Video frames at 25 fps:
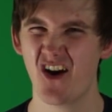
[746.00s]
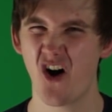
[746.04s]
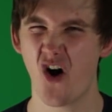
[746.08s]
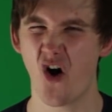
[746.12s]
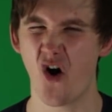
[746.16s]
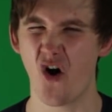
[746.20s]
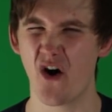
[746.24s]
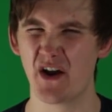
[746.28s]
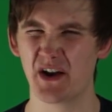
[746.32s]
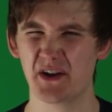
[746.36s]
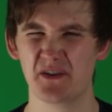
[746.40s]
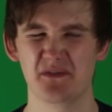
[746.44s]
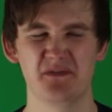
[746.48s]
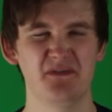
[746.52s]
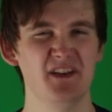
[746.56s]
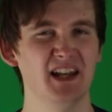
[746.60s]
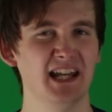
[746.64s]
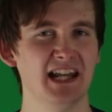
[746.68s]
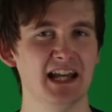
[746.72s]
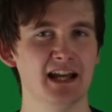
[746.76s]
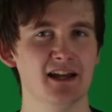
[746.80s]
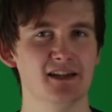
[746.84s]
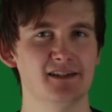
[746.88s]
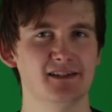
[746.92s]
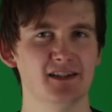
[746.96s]
or an
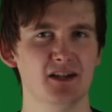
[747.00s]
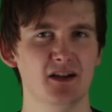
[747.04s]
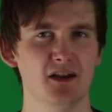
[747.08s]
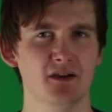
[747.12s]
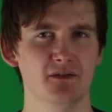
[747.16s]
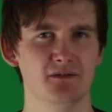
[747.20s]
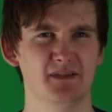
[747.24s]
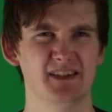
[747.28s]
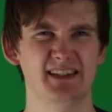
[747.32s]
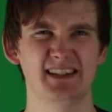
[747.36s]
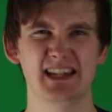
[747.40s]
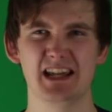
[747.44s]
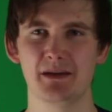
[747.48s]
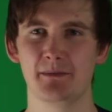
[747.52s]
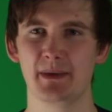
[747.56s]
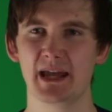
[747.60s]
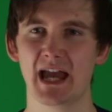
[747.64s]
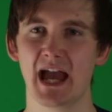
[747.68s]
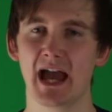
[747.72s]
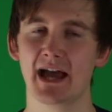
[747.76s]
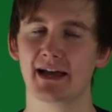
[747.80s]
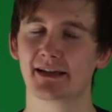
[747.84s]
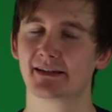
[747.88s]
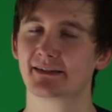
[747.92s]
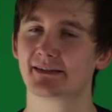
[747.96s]
affiliate of
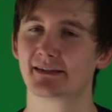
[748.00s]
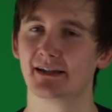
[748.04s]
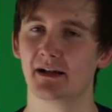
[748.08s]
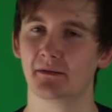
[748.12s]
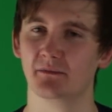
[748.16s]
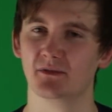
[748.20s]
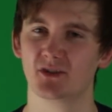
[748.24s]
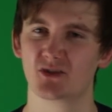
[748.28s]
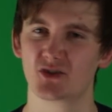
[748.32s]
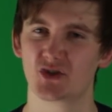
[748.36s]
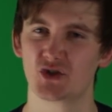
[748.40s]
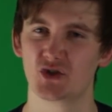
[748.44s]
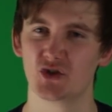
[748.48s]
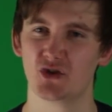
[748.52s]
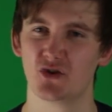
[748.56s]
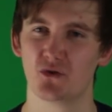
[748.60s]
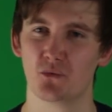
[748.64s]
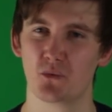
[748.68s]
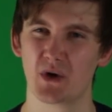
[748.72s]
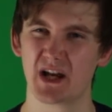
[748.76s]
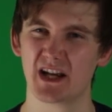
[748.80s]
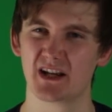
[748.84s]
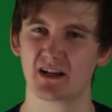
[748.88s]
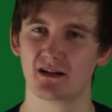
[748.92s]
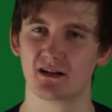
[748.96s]
CBS. I'm not
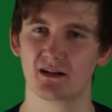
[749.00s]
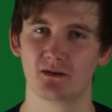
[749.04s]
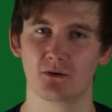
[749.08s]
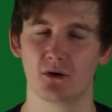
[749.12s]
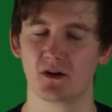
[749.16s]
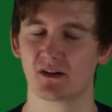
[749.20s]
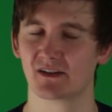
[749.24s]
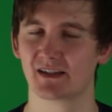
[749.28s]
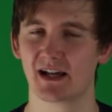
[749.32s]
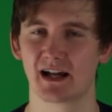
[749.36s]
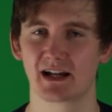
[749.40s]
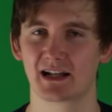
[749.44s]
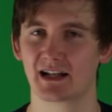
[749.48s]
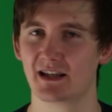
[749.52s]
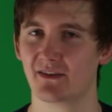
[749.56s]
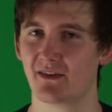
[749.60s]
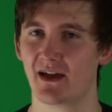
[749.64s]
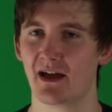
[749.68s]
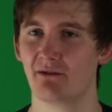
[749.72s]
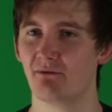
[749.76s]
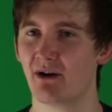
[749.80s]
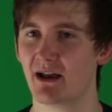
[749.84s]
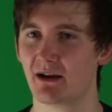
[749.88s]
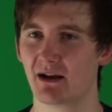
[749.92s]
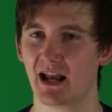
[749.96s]
sure which what exactly
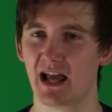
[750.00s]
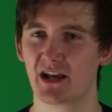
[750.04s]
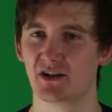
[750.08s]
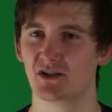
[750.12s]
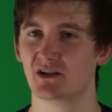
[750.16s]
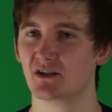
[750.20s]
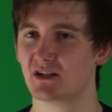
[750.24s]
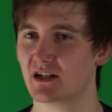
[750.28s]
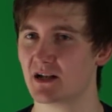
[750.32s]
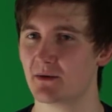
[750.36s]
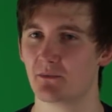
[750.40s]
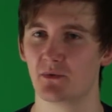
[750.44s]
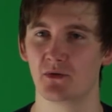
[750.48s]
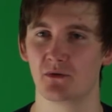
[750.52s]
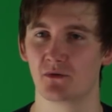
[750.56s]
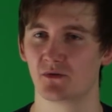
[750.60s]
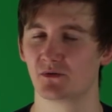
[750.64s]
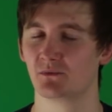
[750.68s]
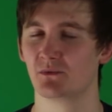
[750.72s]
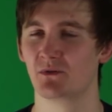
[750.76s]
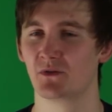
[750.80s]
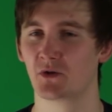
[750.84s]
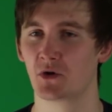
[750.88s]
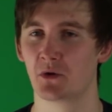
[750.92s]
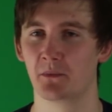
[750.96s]
their relationship
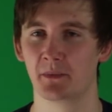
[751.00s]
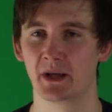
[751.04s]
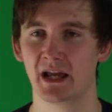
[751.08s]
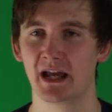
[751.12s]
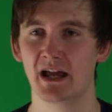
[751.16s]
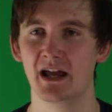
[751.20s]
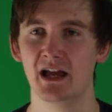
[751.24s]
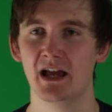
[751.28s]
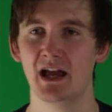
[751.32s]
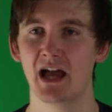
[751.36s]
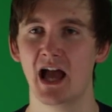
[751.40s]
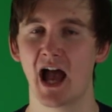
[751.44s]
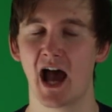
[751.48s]
was with the company.